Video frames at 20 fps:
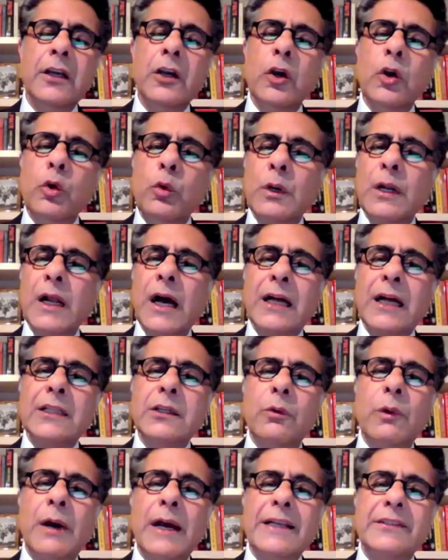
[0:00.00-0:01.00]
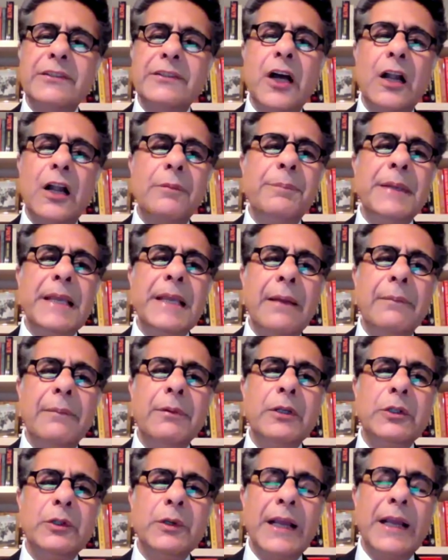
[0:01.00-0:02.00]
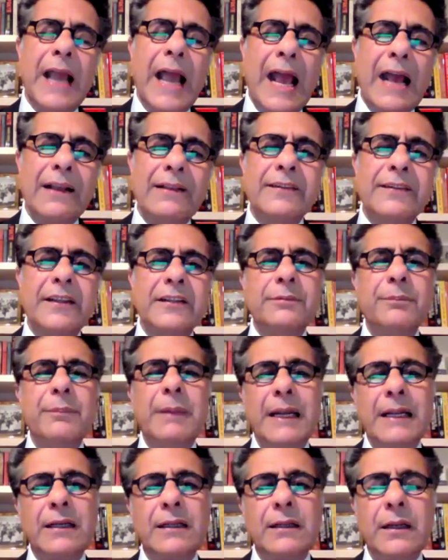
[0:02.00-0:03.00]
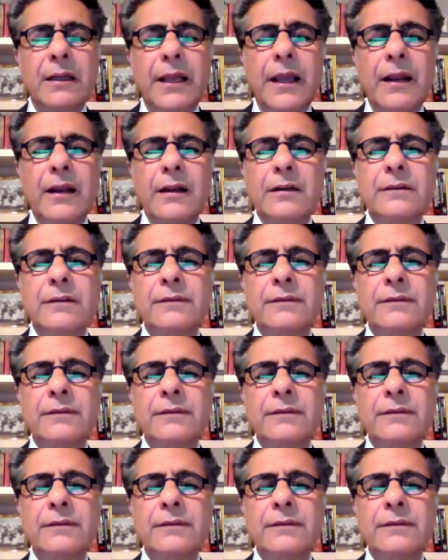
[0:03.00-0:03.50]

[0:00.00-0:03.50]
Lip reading: who would otherwise not be able to access medical care.